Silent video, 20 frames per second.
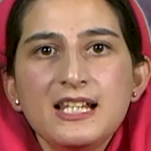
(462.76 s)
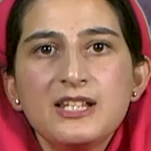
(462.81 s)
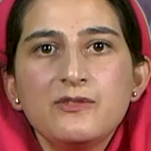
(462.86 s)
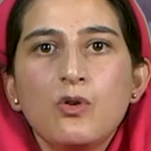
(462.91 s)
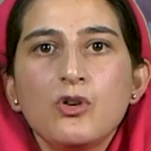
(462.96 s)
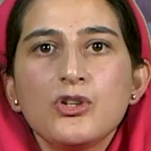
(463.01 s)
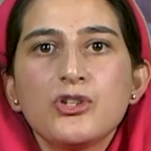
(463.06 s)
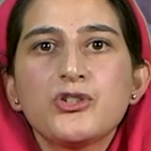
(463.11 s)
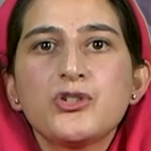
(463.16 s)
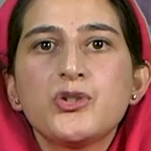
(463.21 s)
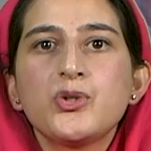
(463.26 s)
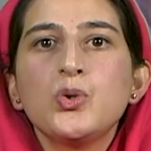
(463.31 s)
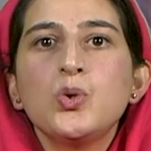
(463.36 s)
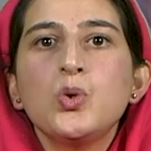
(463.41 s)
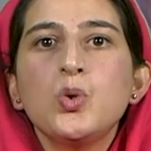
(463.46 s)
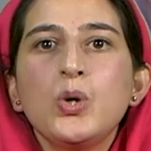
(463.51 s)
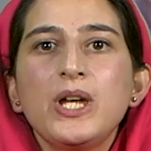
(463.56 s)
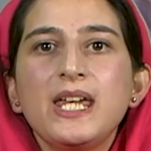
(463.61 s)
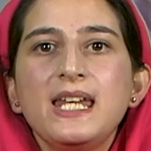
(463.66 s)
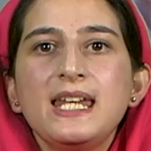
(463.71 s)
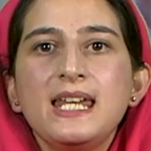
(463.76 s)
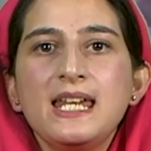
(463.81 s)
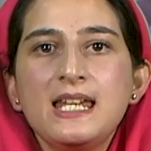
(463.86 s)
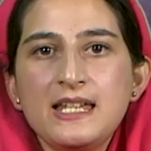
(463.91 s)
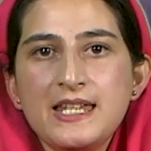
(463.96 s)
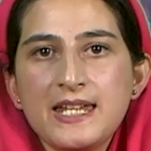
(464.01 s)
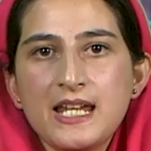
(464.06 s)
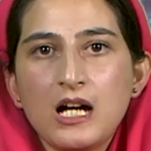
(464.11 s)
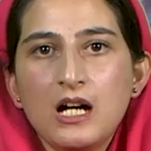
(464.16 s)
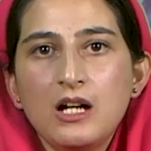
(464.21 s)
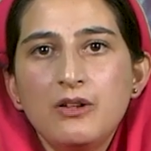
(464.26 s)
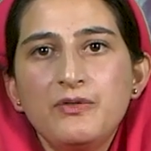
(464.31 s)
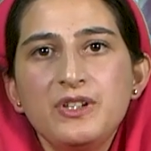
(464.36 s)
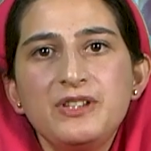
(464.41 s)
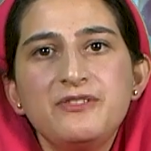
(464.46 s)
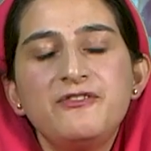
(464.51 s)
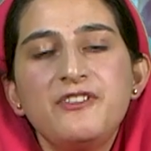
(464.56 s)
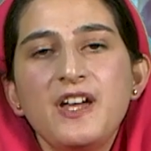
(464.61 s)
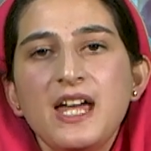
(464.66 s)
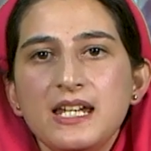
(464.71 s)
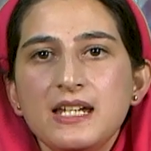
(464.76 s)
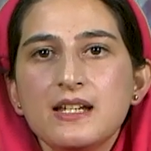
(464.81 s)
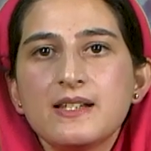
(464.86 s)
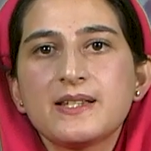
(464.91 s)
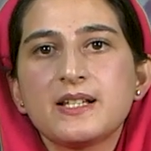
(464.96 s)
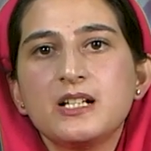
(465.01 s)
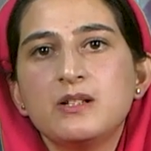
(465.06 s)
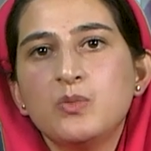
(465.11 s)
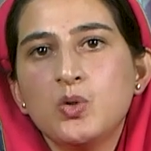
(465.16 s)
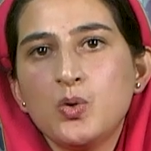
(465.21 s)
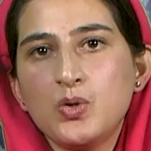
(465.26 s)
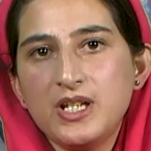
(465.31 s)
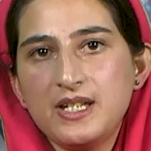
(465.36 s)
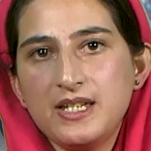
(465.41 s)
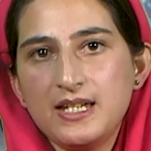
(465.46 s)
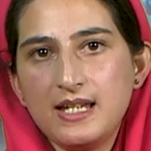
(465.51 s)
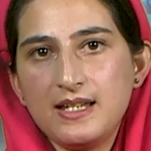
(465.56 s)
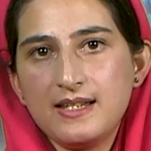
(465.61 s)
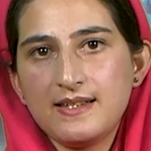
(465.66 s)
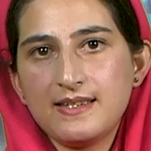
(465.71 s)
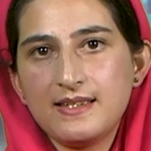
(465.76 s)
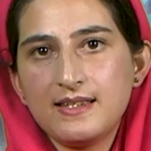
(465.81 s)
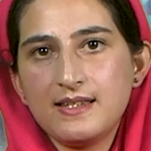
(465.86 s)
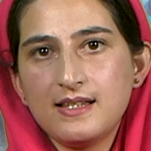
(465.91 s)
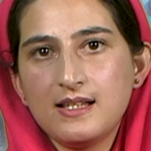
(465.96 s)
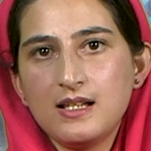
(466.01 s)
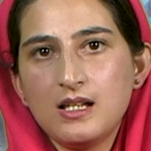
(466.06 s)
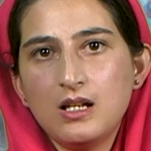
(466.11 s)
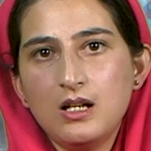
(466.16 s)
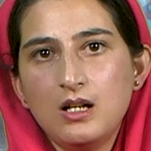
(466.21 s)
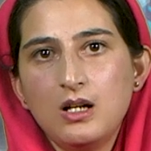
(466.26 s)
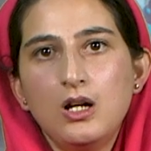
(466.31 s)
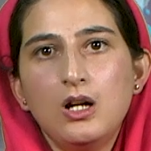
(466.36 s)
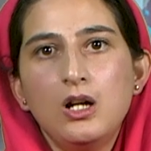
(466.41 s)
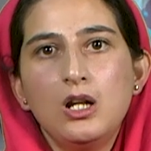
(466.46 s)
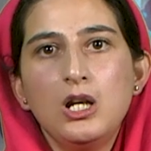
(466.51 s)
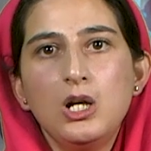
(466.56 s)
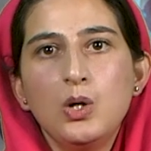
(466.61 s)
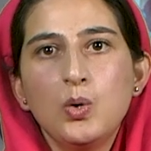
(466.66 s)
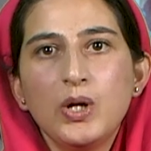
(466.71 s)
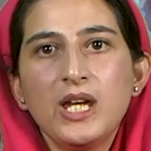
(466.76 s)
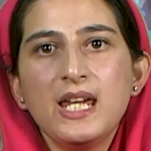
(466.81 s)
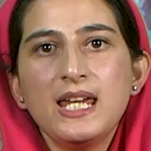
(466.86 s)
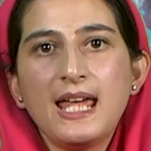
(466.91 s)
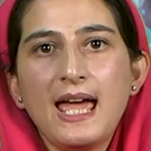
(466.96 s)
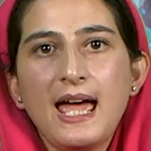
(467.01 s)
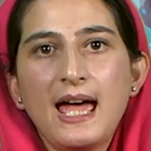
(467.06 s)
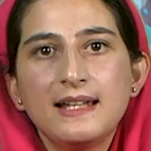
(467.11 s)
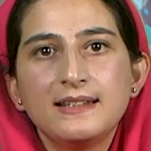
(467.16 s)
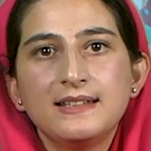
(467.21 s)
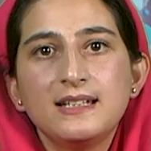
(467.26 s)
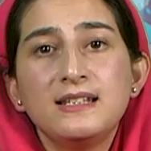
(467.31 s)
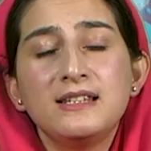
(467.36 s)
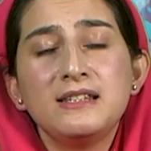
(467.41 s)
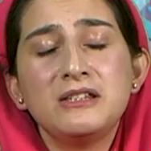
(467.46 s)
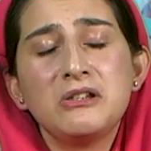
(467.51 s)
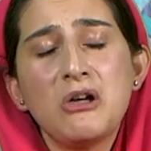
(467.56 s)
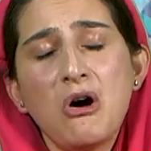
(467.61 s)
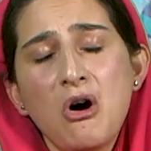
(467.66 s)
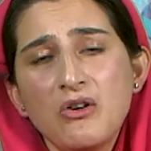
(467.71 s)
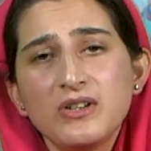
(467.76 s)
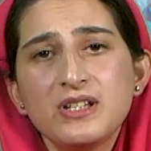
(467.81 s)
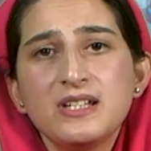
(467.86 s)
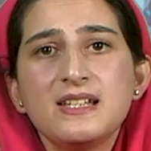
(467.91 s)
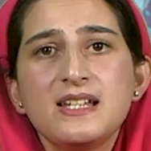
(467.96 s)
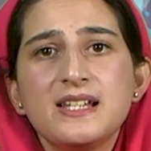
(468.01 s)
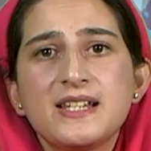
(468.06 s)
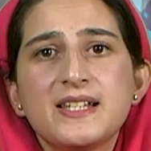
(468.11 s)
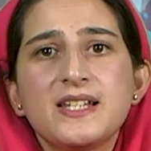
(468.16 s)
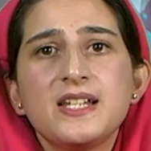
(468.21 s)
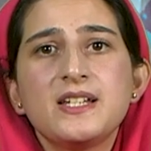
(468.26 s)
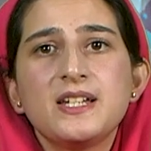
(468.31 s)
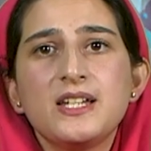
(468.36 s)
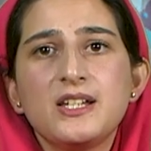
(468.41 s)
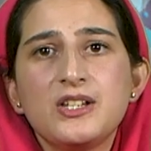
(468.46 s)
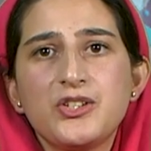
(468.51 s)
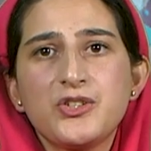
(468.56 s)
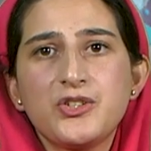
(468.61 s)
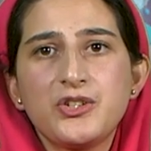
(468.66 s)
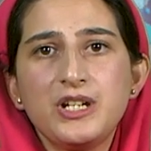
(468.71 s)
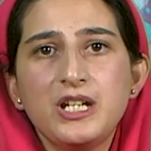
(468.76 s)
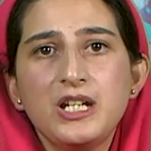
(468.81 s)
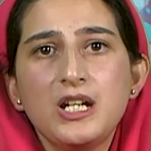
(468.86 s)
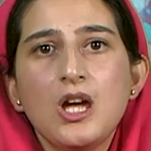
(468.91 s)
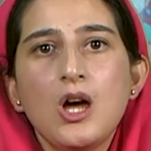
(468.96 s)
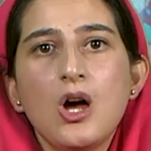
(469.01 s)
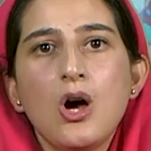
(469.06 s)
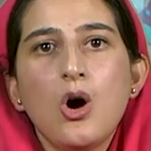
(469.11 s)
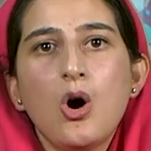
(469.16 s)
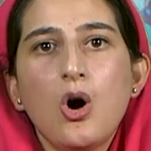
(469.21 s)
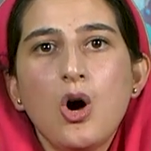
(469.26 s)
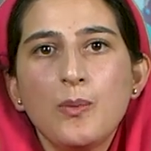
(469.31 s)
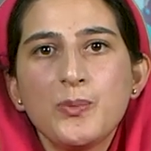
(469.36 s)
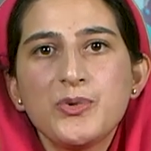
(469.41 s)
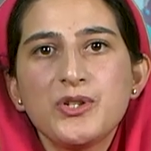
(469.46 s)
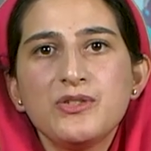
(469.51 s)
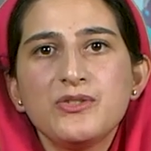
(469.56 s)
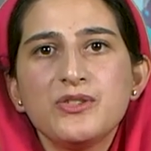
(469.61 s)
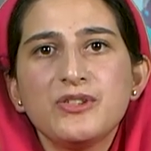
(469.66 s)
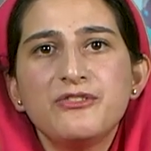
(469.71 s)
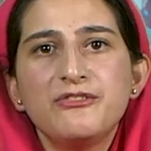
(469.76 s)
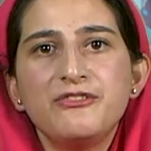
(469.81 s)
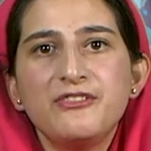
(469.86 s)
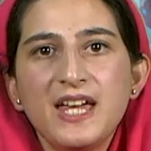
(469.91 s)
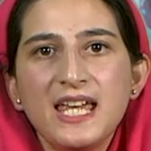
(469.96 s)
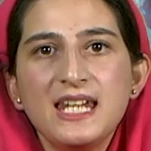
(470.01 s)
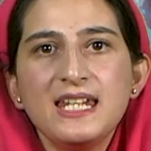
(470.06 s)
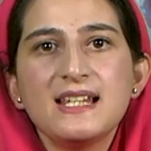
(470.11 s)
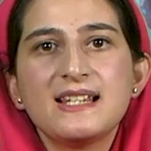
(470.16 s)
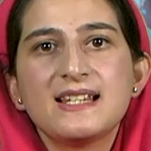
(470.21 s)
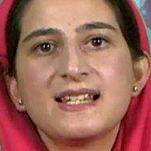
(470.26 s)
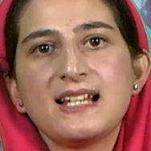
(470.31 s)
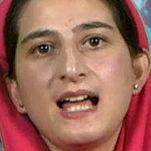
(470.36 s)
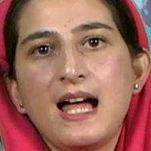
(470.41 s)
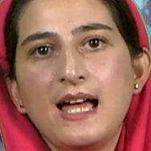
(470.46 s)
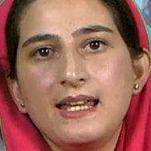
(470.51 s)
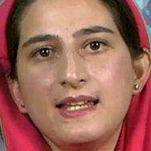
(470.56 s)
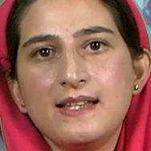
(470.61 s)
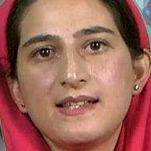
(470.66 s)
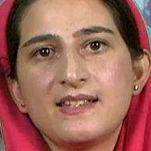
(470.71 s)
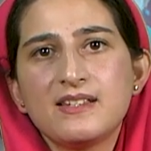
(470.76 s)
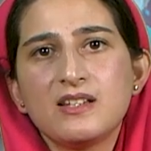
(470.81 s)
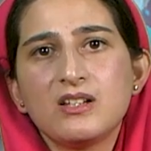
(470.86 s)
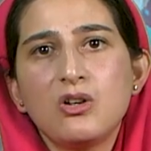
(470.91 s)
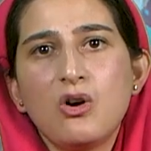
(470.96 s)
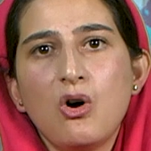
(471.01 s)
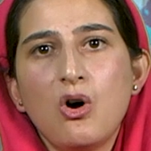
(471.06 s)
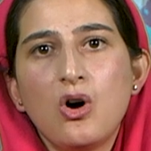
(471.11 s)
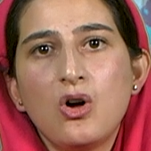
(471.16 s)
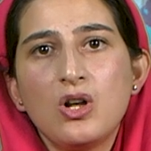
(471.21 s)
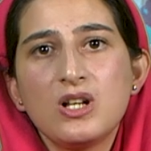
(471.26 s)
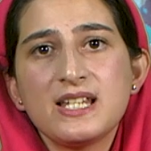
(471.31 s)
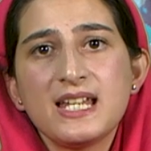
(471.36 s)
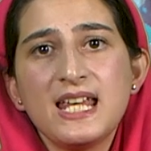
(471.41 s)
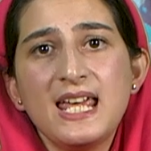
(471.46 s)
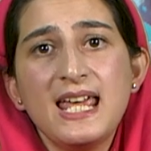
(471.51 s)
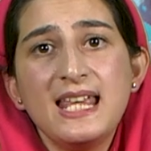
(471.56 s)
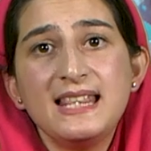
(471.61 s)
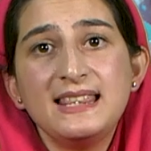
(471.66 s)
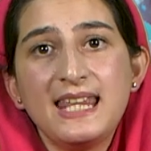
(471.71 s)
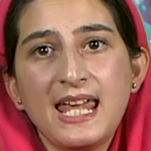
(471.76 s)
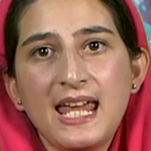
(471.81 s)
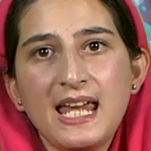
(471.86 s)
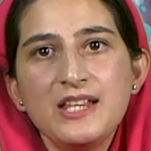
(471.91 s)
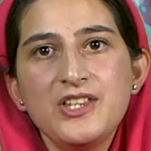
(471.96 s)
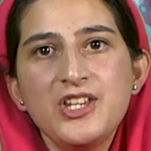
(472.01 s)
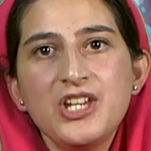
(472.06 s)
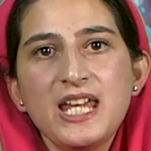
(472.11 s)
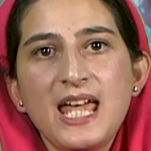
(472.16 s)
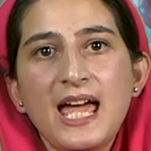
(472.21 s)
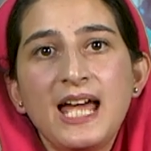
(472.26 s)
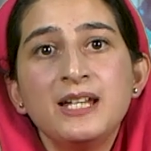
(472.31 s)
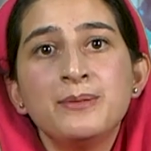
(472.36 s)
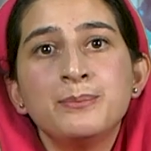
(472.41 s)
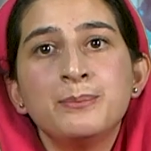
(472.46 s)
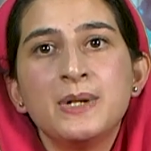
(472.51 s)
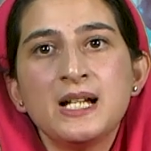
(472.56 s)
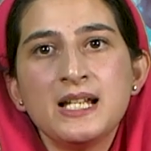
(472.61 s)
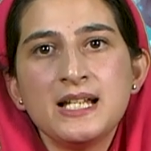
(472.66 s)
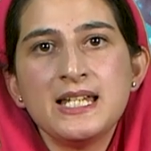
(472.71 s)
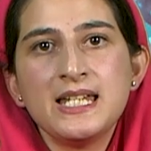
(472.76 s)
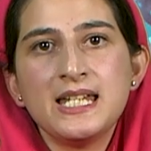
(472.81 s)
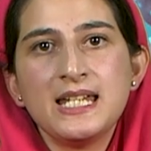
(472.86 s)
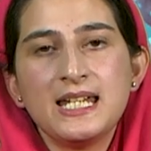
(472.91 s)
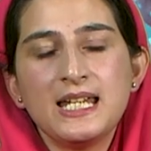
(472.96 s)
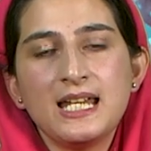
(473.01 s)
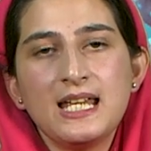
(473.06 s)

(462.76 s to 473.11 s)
was true in India with various commodities. Looking at the not distant history, options of various kinds called Teji and Mandi